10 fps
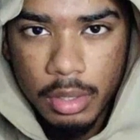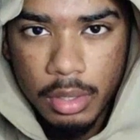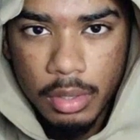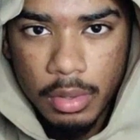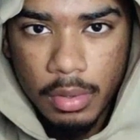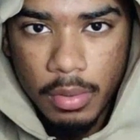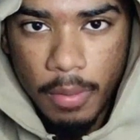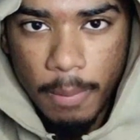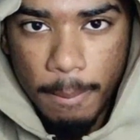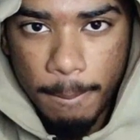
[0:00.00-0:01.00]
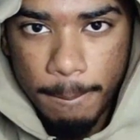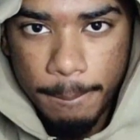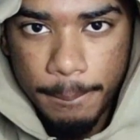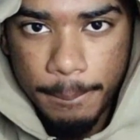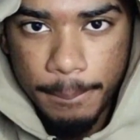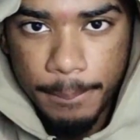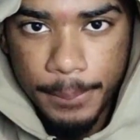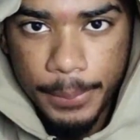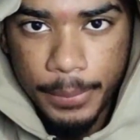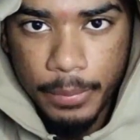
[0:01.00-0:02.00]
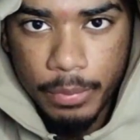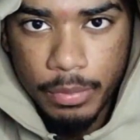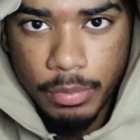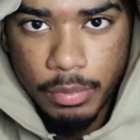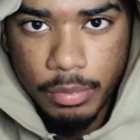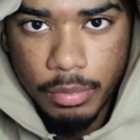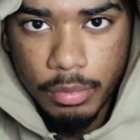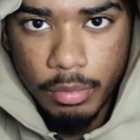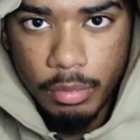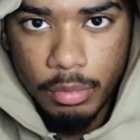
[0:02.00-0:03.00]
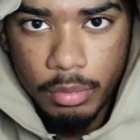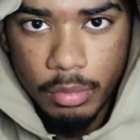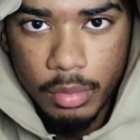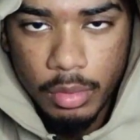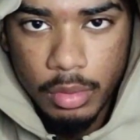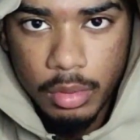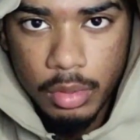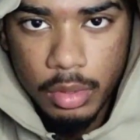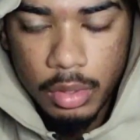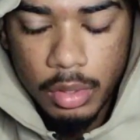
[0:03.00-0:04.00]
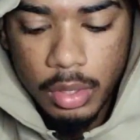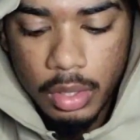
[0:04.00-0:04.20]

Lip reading: Nobody speaks.